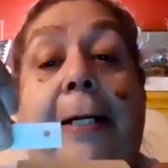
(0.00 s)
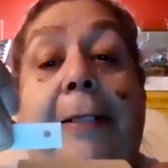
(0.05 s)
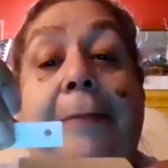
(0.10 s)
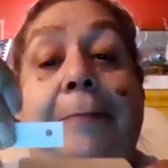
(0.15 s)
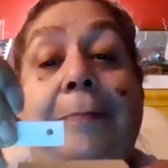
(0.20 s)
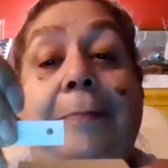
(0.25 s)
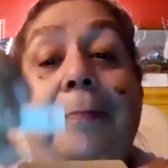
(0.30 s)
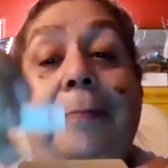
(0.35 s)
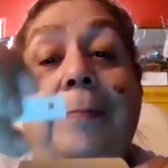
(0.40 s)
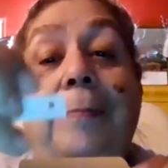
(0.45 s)

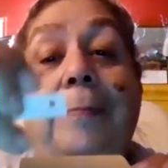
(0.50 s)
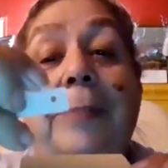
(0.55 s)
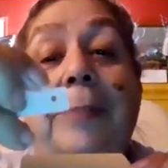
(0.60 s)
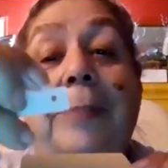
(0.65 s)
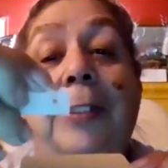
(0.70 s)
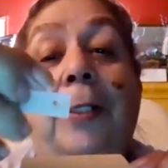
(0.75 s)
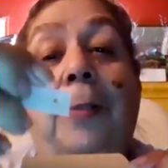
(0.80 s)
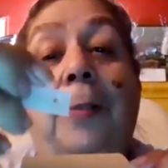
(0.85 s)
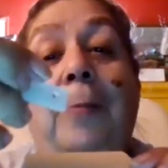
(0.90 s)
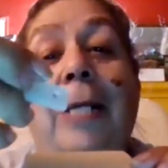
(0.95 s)
so
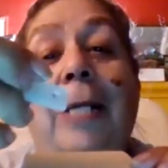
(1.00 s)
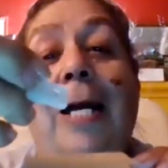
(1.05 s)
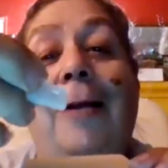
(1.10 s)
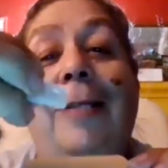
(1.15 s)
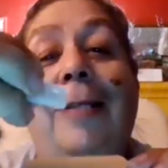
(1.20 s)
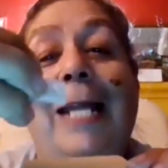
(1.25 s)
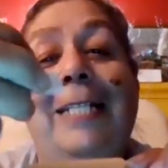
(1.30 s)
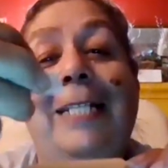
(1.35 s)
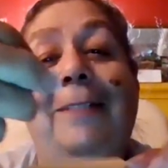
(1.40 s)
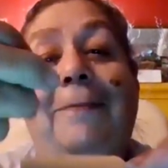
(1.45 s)
we all like
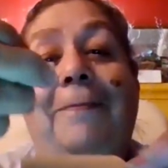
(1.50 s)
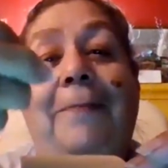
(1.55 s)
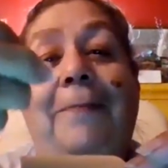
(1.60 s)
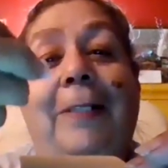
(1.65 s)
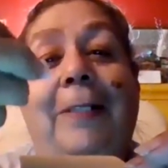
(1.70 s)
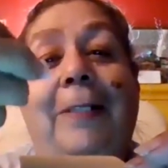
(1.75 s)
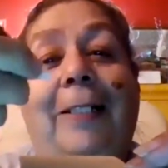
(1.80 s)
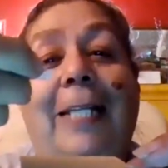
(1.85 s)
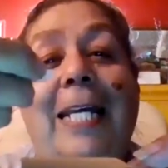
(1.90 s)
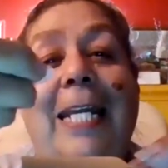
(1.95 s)
to feel
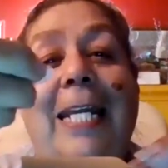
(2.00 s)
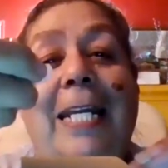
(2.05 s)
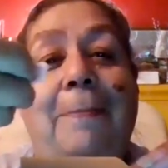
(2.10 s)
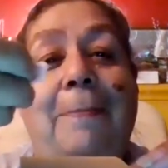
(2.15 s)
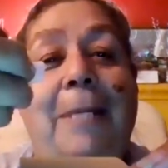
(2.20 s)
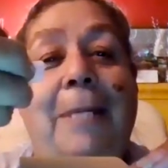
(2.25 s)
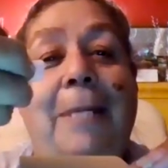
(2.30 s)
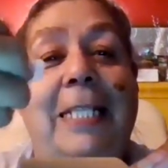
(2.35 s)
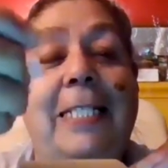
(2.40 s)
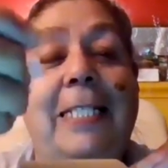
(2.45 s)
it, and it makes
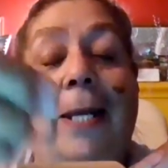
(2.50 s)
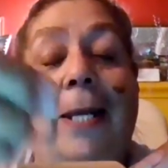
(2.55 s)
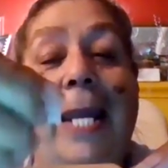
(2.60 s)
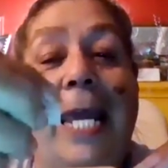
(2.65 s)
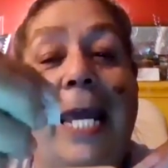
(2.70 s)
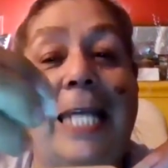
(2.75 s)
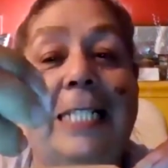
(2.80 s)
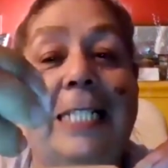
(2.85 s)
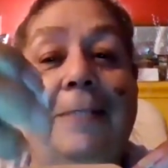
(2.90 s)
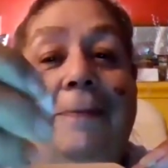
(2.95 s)
our hands
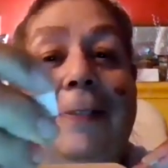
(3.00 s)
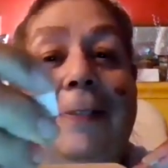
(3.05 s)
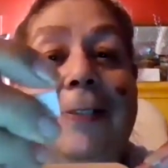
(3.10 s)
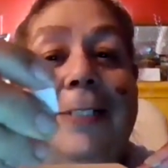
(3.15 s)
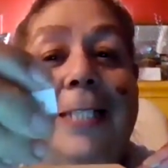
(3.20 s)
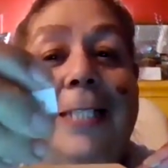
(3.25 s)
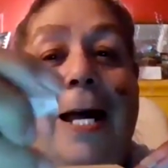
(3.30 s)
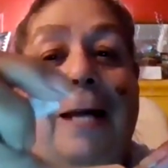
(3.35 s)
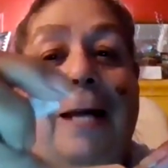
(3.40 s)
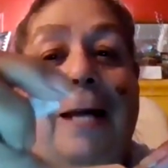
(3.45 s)
feel
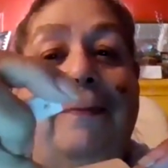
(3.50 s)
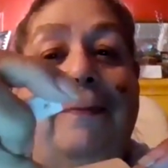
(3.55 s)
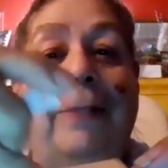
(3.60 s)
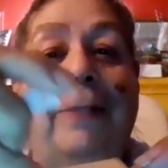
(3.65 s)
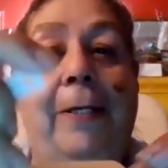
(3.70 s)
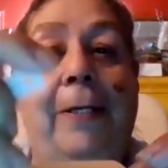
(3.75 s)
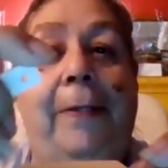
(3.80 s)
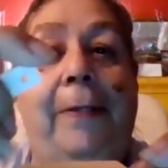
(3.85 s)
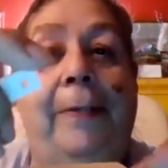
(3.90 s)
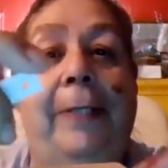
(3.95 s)
soft.
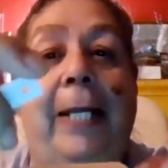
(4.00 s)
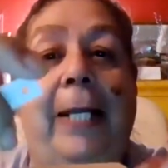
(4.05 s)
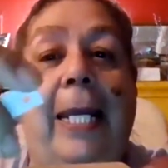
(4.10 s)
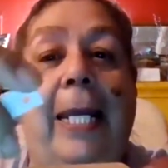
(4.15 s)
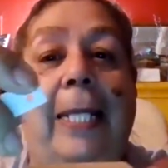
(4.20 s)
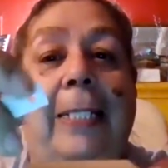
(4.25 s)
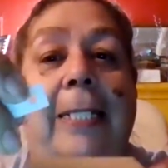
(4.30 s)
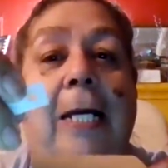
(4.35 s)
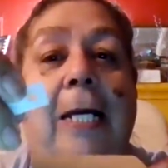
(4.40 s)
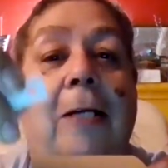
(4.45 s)
And
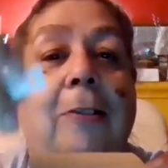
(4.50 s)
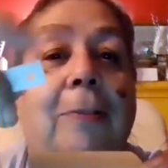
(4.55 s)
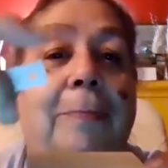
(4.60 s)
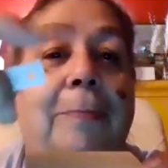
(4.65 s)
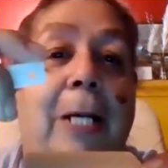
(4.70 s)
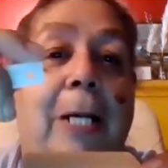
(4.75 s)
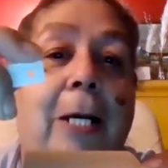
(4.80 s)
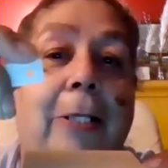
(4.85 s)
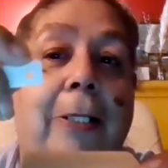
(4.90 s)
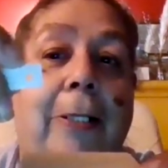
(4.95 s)
talcum
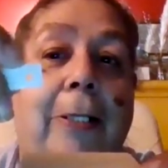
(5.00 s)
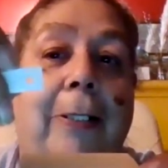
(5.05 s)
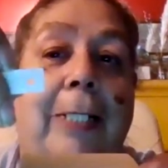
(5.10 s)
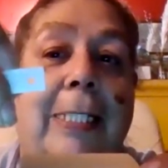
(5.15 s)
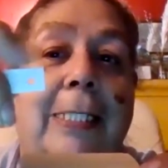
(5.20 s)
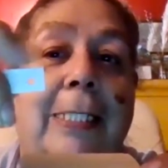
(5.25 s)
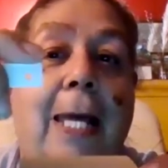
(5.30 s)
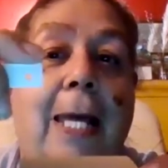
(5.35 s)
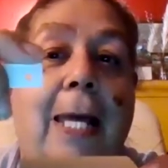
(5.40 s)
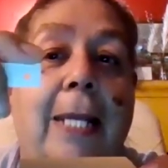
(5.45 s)
powder is
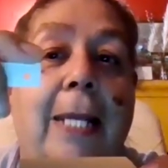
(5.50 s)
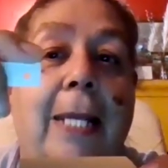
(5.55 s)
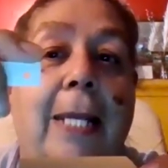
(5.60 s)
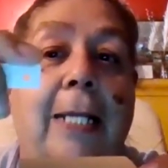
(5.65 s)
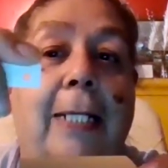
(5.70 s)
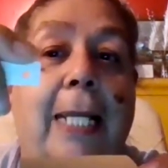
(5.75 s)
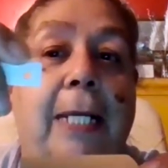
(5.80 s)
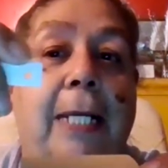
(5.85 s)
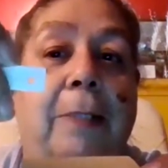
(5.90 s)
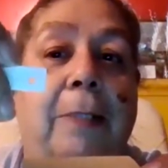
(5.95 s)
kind of like
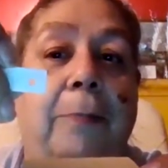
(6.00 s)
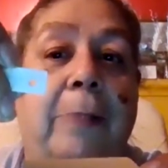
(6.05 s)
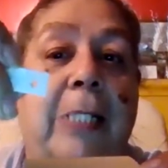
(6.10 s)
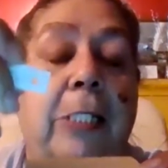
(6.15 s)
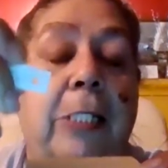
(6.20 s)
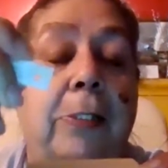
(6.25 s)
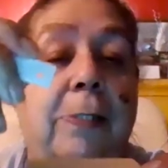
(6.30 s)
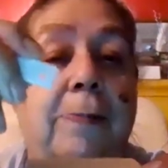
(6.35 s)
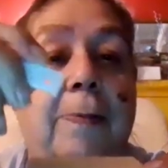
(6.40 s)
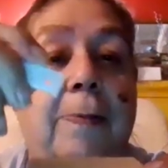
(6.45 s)
we use
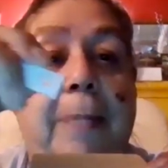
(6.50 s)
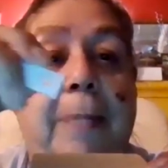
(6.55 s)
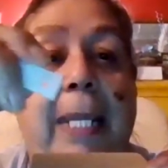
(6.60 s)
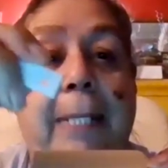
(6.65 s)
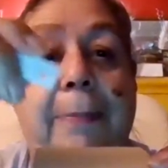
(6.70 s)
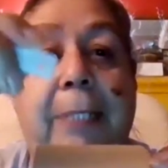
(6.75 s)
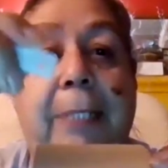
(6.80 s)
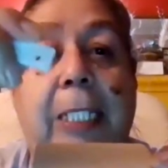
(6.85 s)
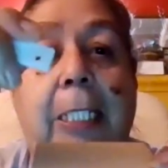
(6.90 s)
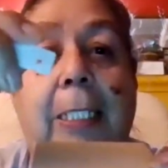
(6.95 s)
for
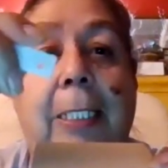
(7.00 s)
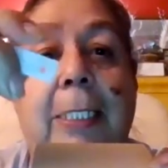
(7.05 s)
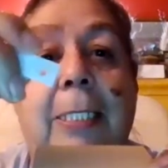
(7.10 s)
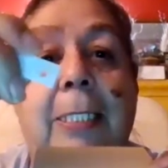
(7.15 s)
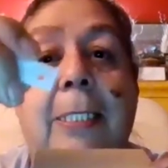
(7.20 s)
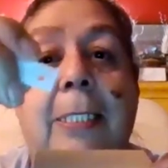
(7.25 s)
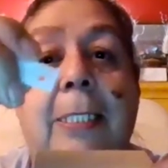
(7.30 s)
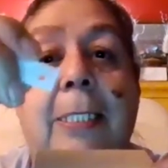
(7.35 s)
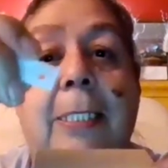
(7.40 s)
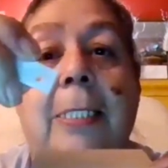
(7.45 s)
babies.
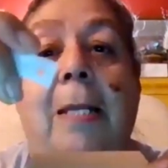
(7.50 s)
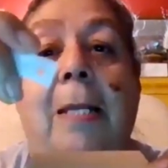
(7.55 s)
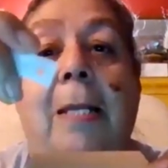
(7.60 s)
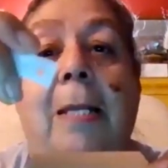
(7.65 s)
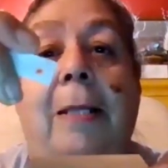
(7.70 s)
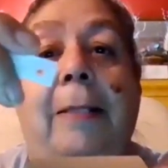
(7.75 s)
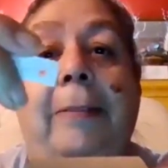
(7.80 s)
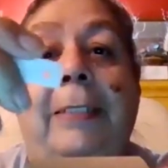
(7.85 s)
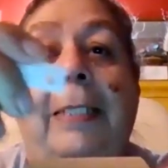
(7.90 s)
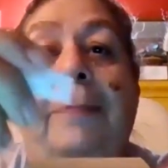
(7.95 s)

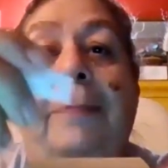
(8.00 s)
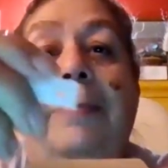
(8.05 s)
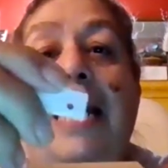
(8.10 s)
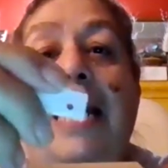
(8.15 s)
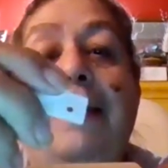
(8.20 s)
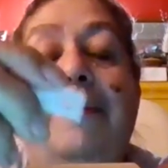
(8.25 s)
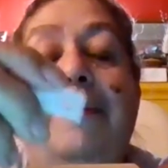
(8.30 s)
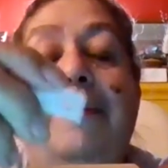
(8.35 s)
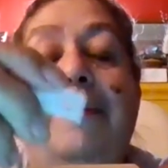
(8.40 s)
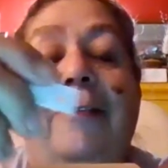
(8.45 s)
Sometimes when
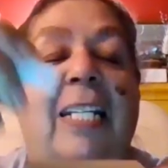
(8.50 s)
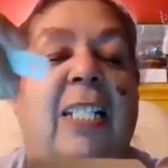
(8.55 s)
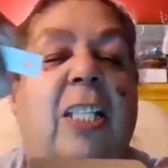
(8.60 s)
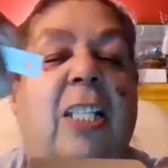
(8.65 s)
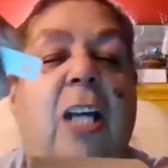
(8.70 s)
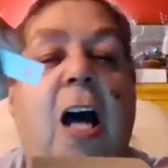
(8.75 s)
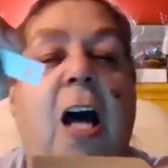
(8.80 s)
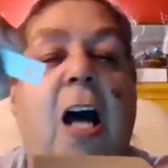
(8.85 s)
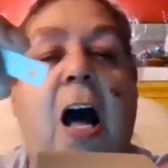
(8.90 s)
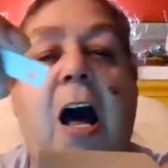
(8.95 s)
it's
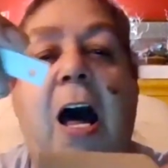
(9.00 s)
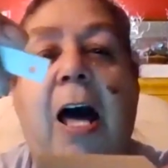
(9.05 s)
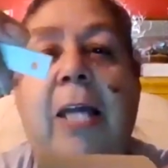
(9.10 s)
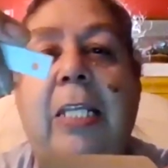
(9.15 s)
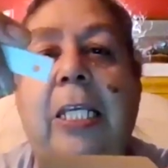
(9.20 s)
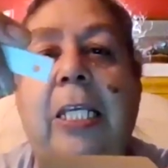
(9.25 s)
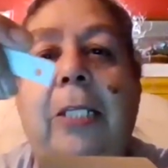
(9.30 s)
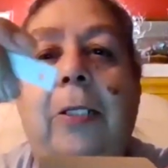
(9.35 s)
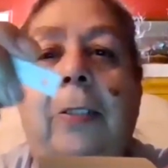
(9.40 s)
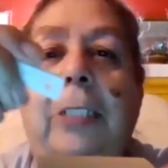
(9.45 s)
hot, you know,
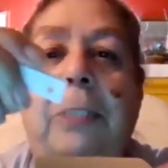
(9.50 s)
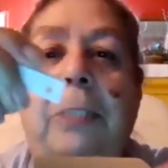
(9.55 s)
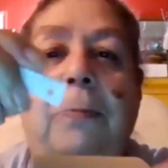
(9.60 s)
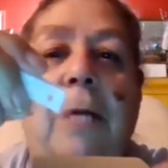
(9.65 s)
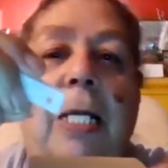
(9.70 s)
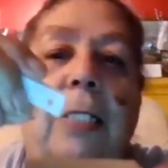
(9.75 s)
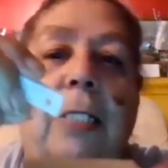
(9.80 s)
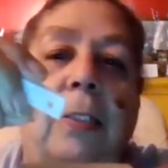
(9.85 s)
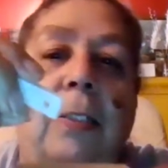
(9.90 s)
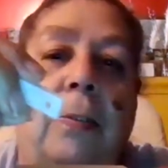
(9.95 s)
you want to
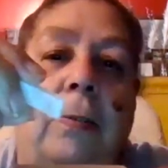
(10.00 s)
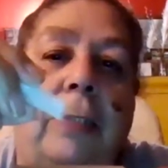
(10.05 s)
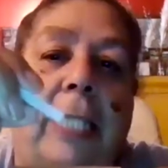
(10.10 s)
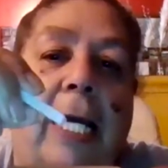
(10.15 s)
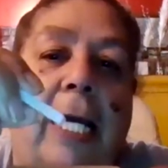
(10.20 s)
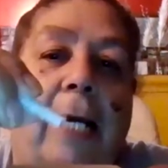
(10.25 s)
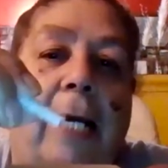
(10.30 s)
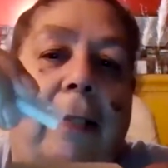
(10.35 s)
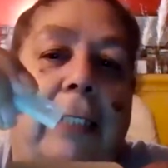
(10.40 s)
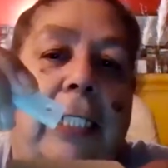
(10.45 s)
cool down,
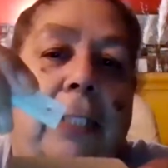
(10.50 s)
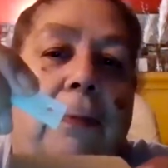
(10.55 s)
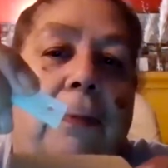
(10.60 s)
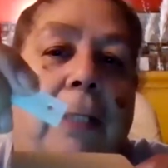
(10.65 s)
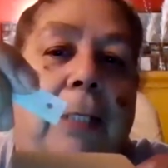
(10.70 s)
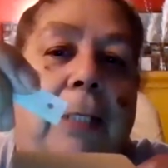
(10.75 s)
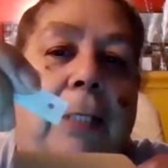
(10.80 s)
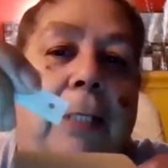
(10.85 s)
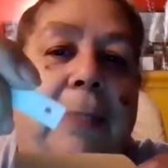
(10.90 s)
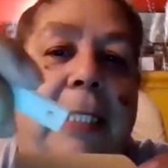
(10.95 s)
you don't want to be
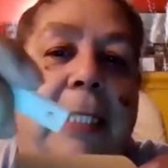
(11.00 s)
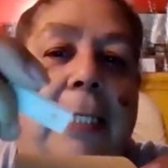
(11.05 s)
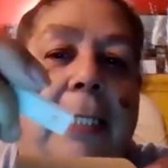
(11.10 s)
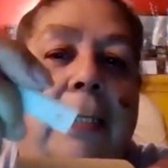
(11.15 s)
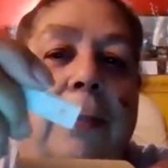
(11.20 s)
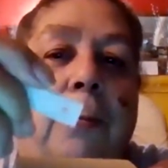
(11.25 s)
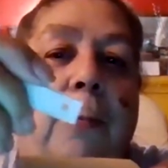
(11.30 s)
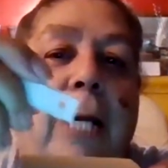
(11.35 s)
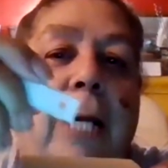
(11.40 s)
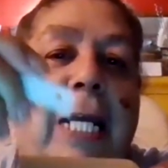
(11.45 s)

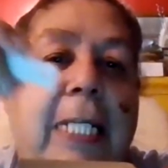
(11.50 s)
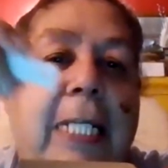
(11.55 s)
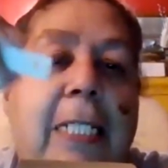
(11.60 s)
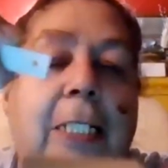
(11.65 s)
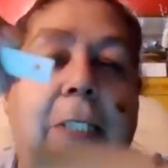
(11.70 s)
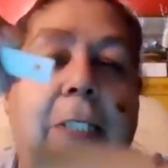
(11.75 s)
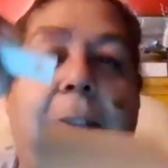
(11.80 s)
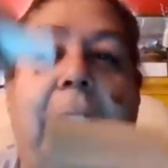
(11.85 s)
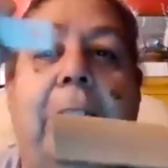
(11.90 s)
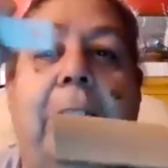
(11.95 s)
sweating, you
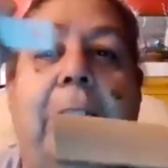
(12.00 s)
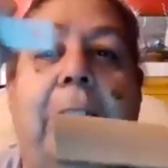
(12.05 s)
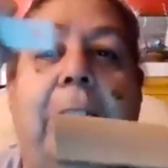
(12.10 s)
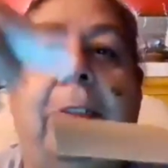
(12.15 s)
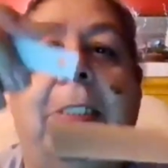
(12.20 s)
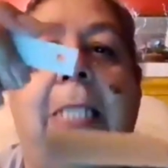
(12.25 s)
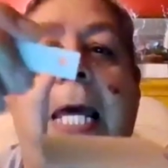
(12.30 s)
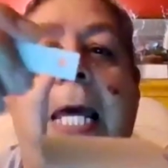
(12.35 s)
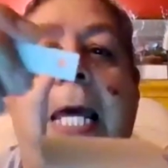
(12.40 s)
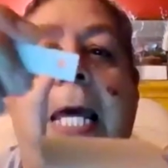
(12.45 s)
use that
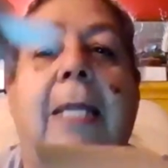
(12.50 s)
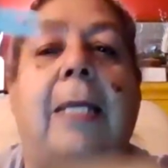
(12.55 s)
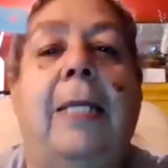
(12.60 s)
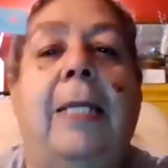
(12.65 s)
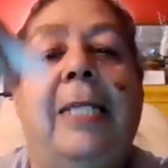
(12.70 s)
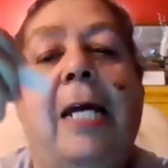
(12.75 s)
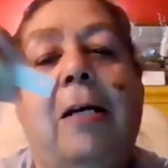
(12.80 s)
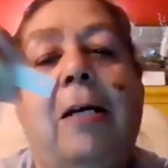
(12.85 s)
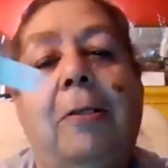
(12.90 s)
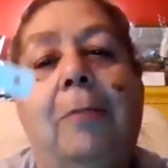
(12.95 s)

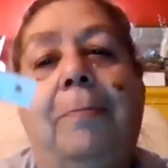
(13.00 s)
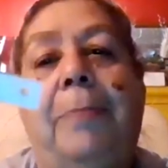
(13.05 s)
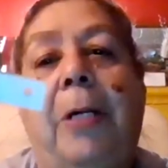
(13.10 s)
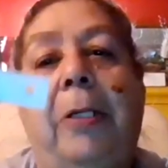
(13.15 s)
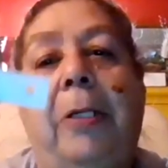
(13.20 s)
talcum powder.